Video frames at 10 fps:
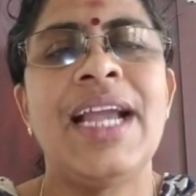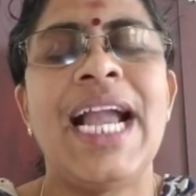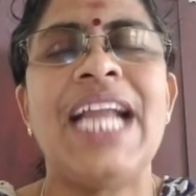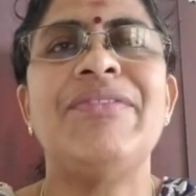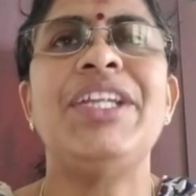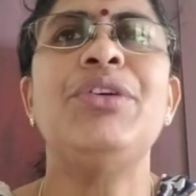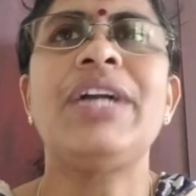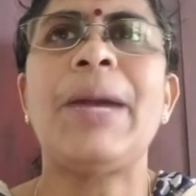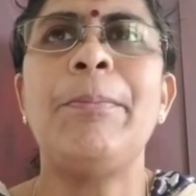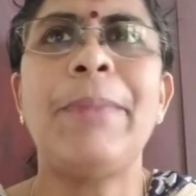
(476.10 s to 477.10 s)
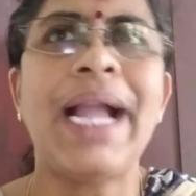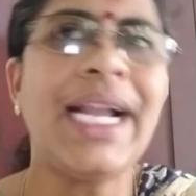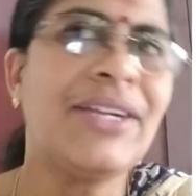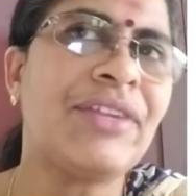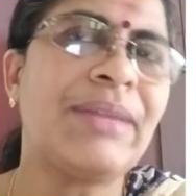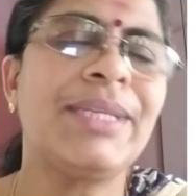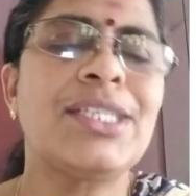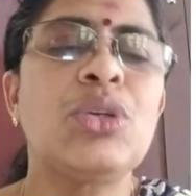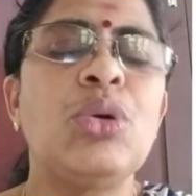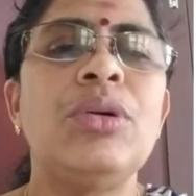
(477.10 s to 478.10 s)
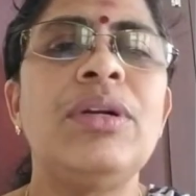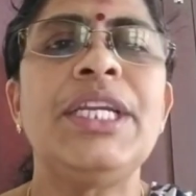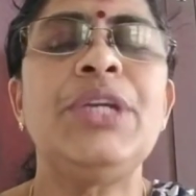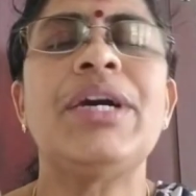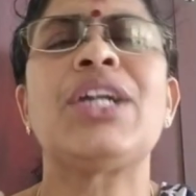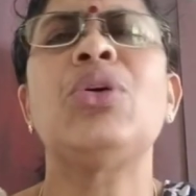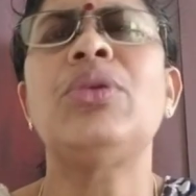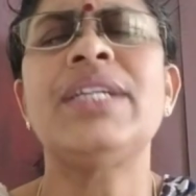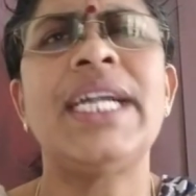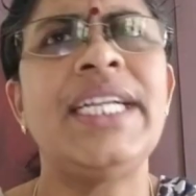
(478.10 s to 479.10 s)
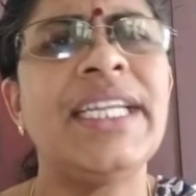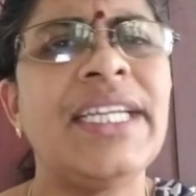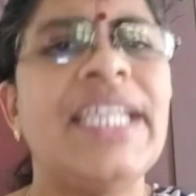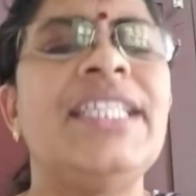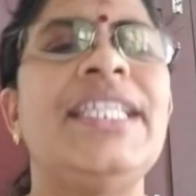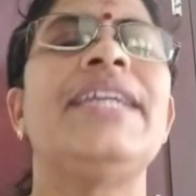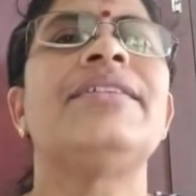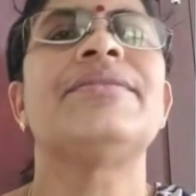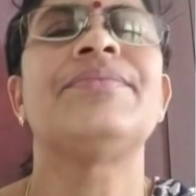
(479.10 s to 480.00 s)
and when you come back from the school, you are not getting anything.